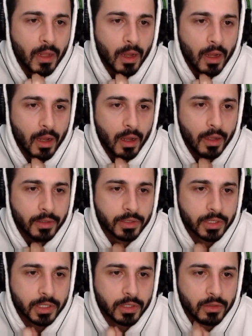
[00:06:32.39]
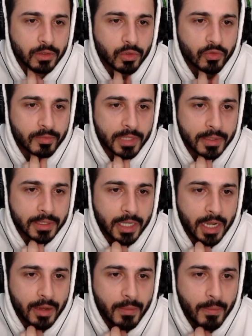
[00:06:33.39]
Uh, still do from time to
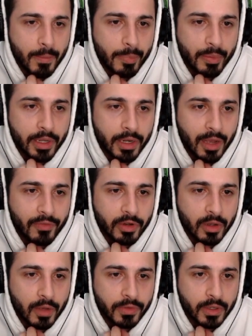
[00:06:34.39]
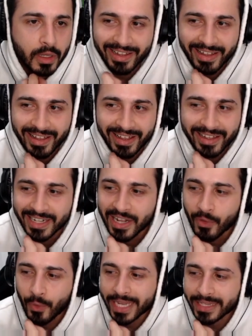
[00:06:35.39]
time, but not very often.
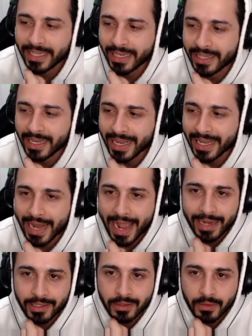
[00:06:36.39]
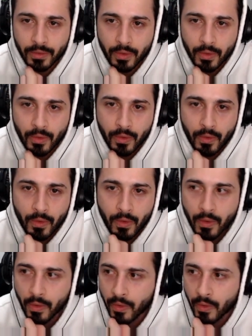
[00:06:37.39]
Wait, did, did I get ashed?
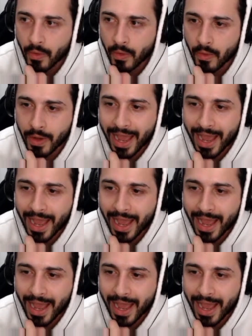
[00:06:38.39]
Nah,